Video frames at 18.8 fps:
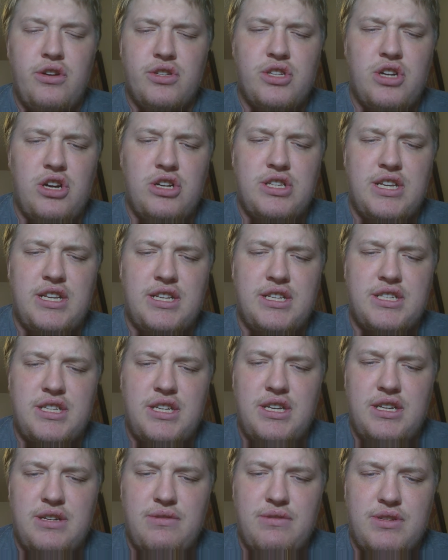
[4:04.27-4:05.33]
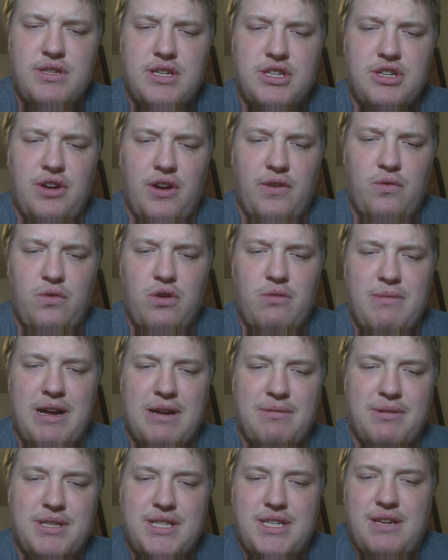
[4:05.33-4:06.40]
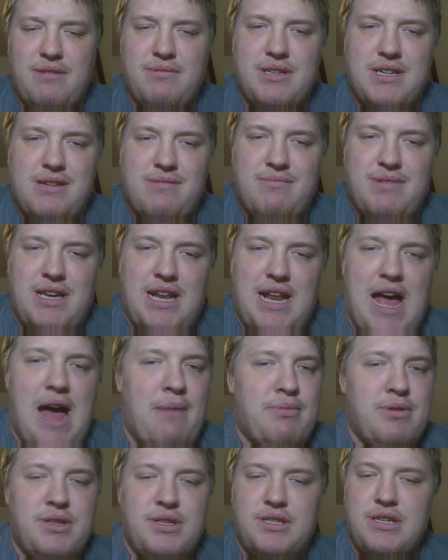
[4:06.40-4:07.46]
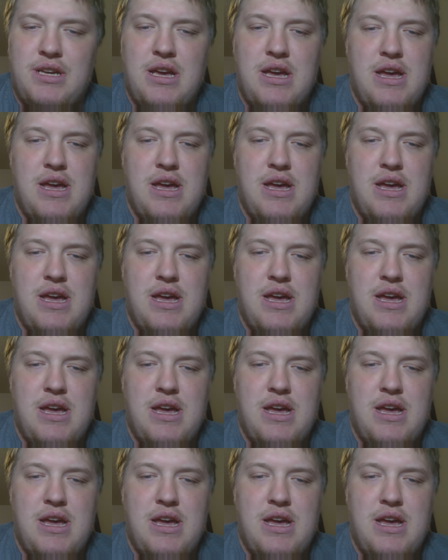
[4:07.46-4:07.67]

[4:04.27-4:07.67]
hard thing to see. It was such a great quarterback, but at the same time, it happens.